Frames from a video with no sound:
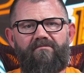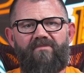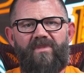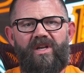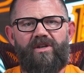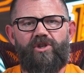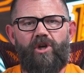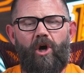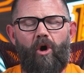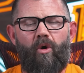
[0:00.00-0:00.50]

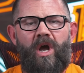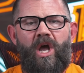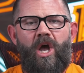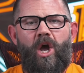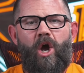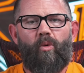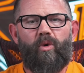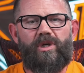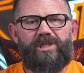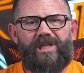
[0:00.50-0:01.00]
So
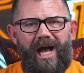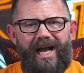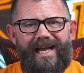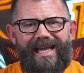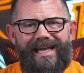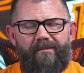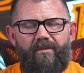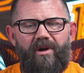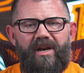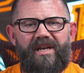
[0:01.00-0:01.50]
we're
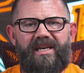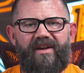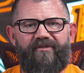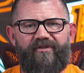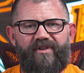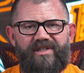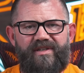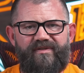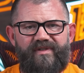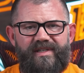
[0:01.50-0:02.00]
talking about a
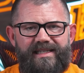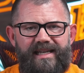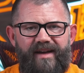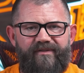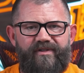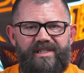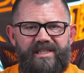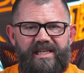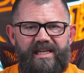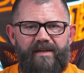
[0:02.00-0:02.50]
difference of
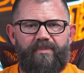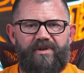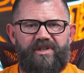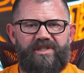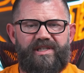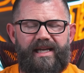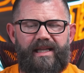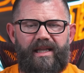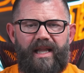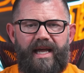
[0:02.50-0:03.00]

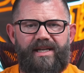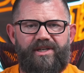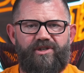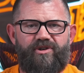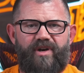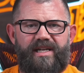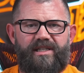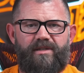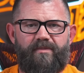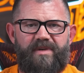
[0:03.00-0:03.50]
17% light
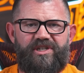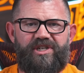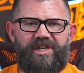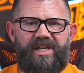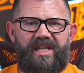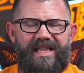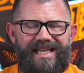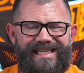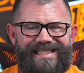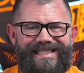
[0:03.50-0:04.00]

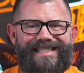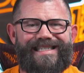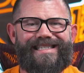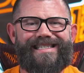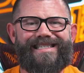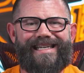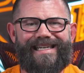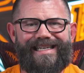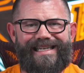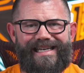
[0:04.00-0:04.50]
transmission. This is
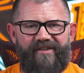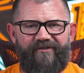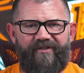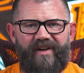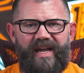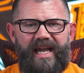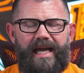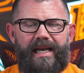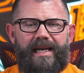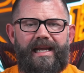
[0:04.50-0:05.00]

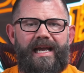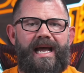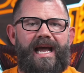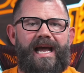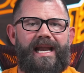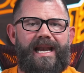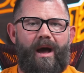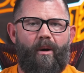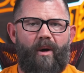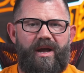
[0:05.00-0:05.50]
significant.
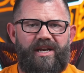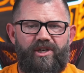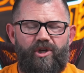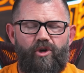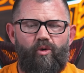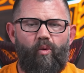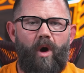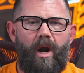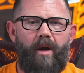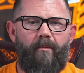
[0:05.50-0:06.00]
Now, I
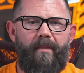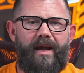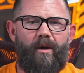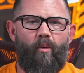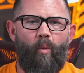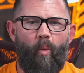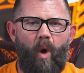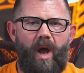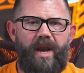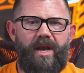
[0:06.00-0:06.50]
do want to make
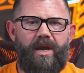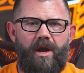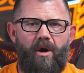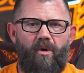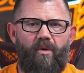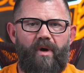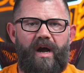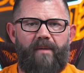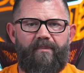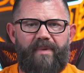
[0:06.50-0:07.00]
one
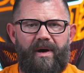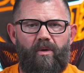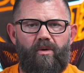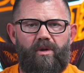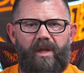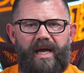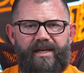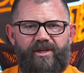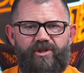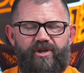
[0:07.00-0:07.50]
note about
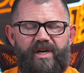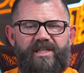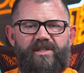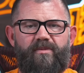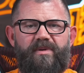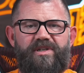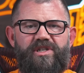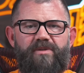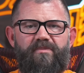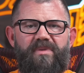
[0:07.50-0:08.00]
light
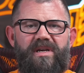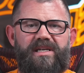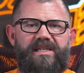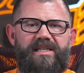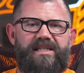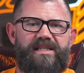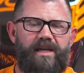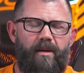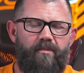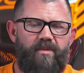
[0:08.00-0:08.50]
transmission, because
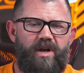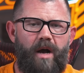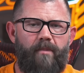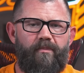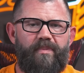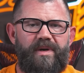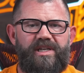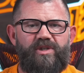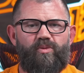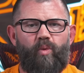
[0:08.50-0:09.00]
some
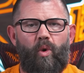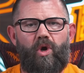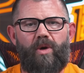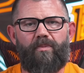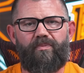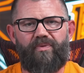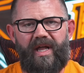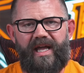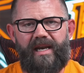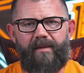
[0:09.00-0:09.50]
companies will
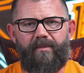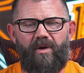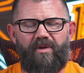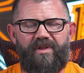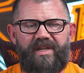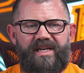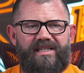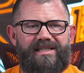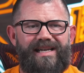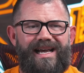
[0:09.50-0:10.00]
complain about
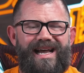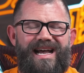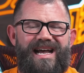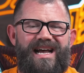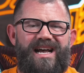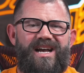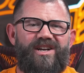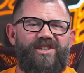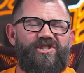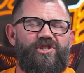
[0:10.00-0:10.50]
this,
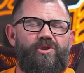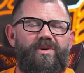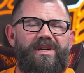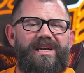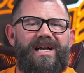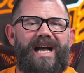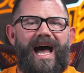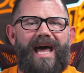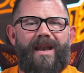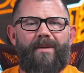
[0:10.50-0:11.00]
because you
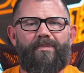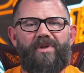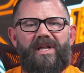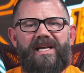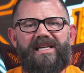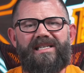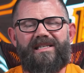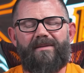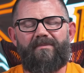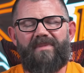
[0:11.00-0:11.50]
can kind of
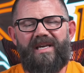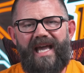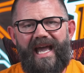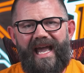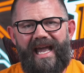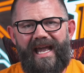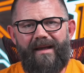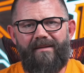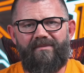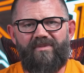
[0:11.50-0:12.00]
play some
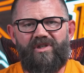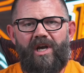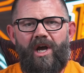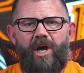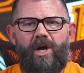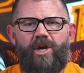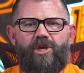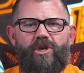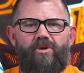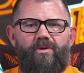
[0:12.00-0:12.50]
games.
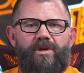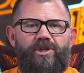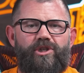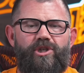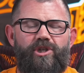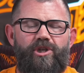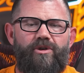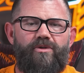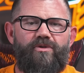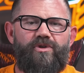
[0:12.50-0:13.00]
You can
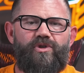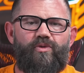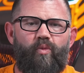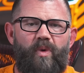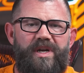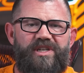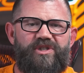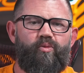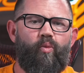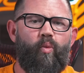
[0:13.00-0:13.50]
choose
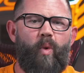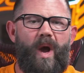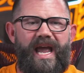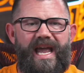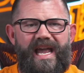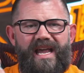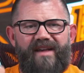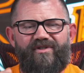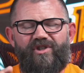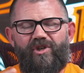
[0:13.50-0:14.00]
which
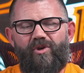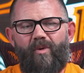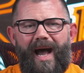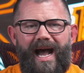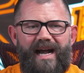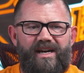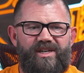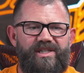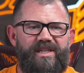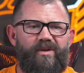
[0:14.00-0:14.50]
waves you
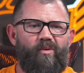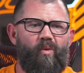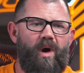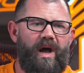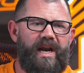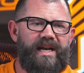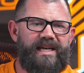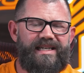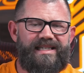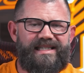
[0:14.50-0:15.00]
actually
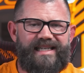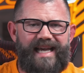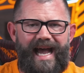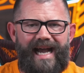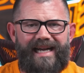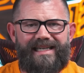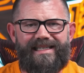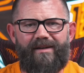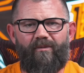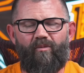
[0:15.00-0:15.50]
want to
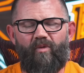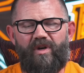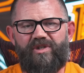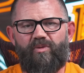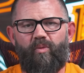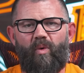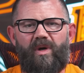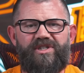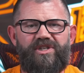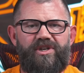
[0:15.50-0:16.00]
detect and
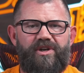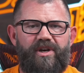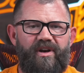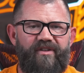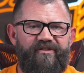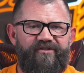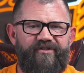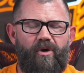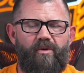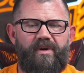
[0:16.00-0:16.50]
which ones you're going
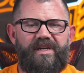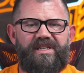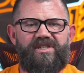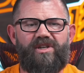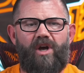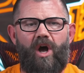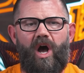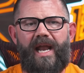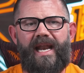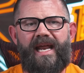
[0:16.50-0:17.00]
to
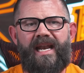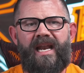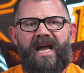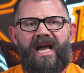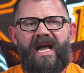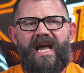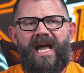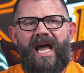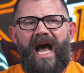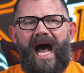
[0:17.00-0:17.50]
focus on. And
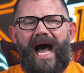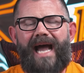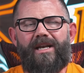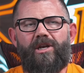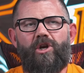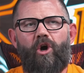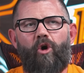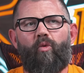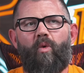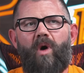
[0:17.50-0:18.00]
I
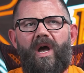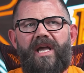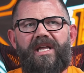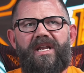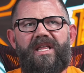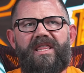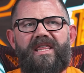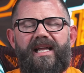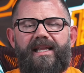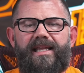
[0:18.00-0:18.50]
don't want you
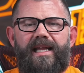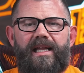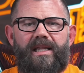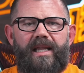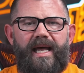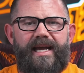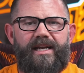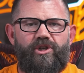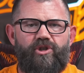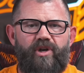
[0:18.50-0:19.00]
to think that
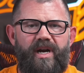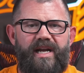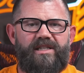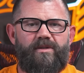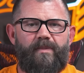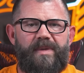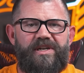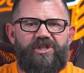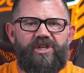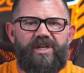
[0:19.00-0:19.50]
light
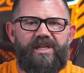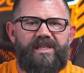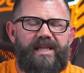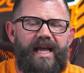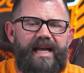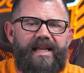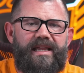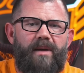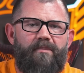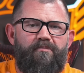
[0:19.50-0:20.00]
transmission is
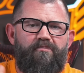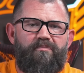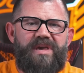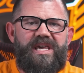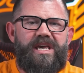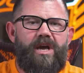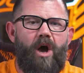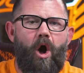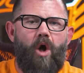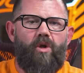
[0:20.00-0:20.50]
like the
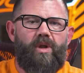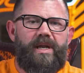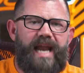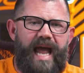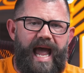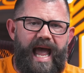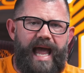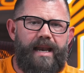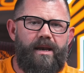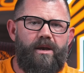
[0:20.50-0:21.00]
be-all
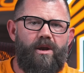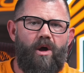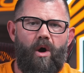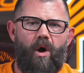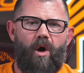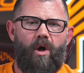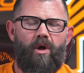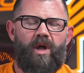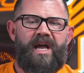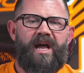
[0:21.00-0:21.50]
and
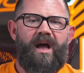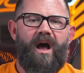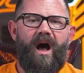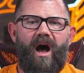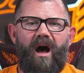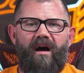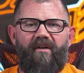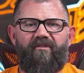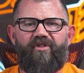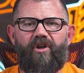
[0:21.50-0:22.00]
end-all
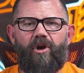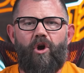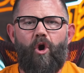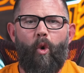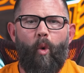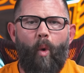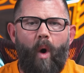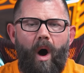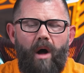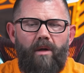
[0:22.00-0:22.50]
of the
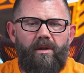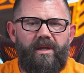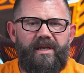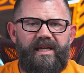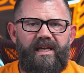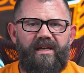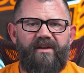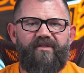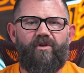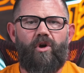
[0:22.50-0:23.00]

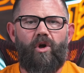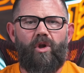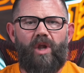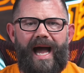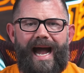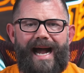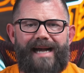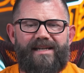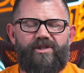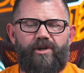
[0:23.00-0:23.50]
quality of
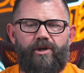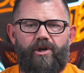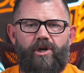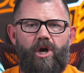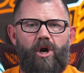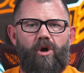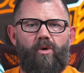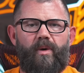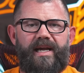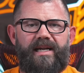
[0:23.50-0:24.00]
glass or
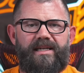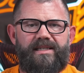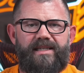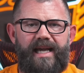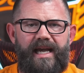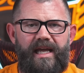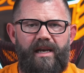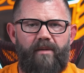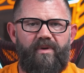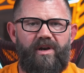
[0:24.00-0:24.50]
coatings
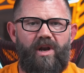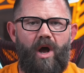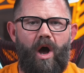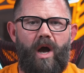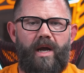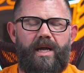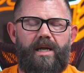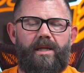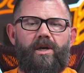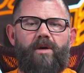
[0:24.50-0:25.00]
in a
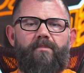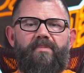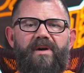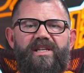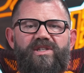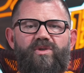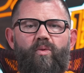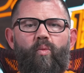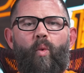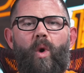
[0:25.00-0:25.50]
binocular, but
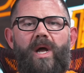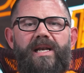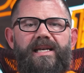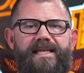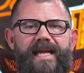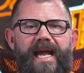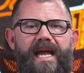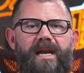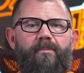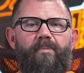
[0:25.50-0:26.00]
it's one
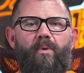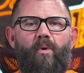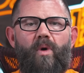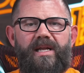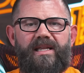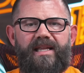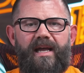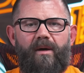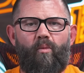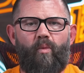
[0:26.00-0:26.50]
data
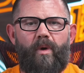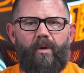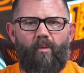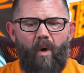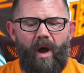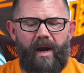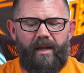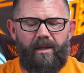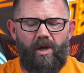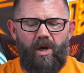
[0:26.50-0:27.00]
point that we
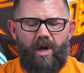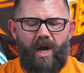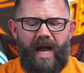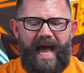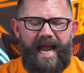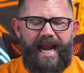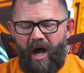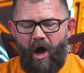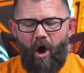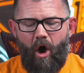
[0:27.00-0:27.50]
want to look
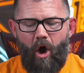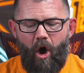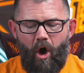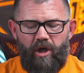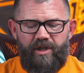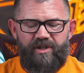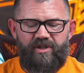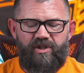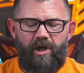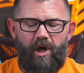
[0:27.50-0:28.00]
at.
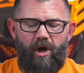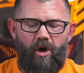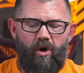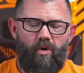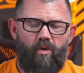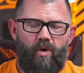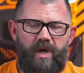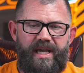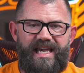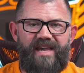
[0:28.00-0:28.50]

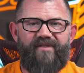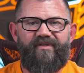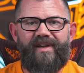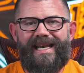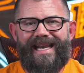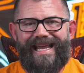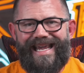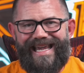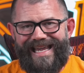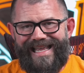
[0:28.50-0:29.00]
Also,
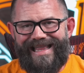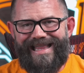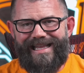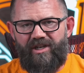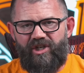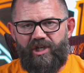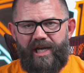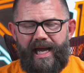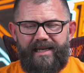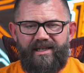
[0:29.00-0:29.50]
even in the
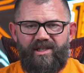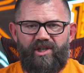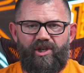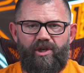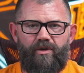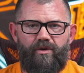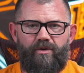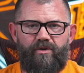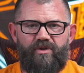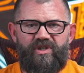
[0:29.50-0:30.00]
Gen
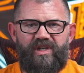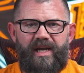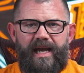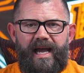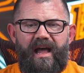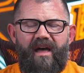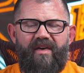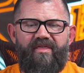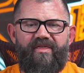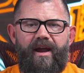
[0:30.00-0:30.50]
2s,
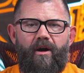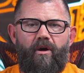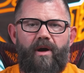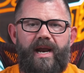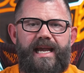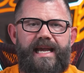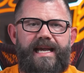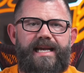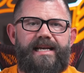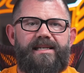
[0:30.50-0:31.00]
there
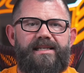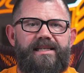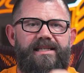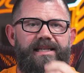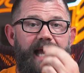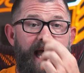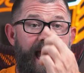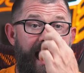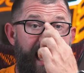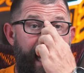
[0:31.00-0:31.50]

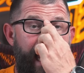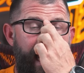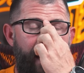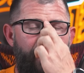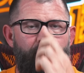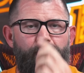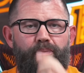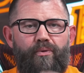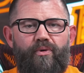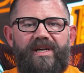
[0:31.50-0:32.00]
is a
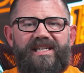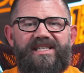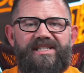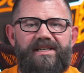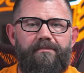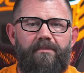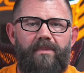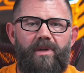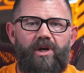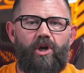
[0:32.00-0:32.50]

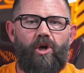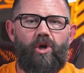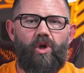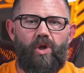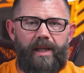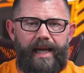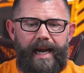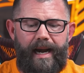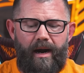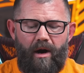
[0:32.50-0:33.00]
prism
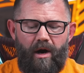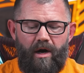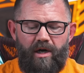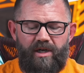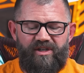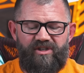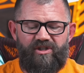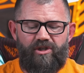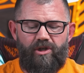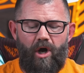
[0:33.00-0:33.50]
glare.
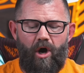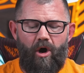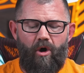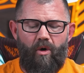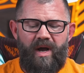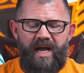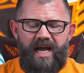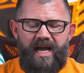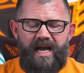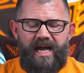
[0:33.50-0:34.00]

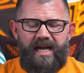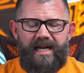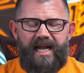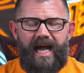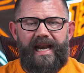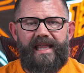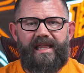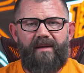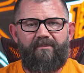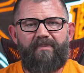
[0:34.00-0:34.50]
So
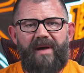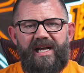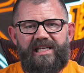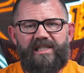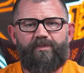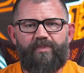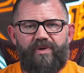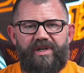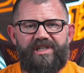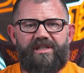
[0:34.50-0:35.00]
kind of the
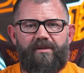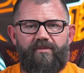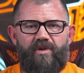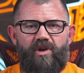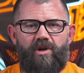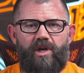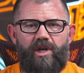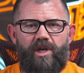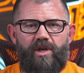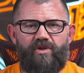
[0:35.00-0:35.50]
best prism
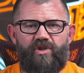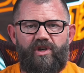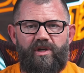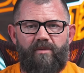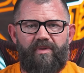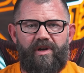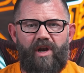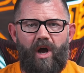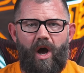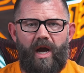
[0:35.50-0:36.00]
you can use in a
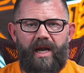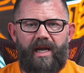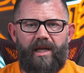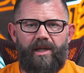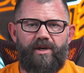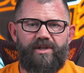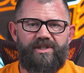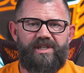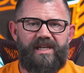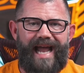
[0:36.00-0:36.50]

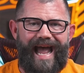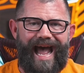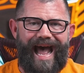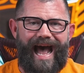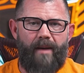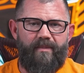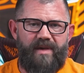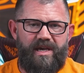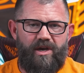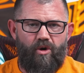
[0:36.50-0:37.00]
binocular is an
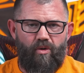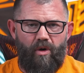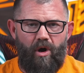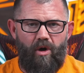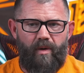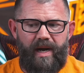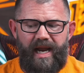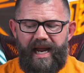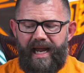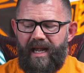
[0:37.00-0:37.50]
Abbey
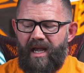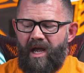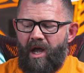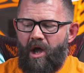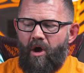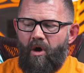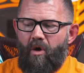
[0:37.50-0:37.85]
Kronig.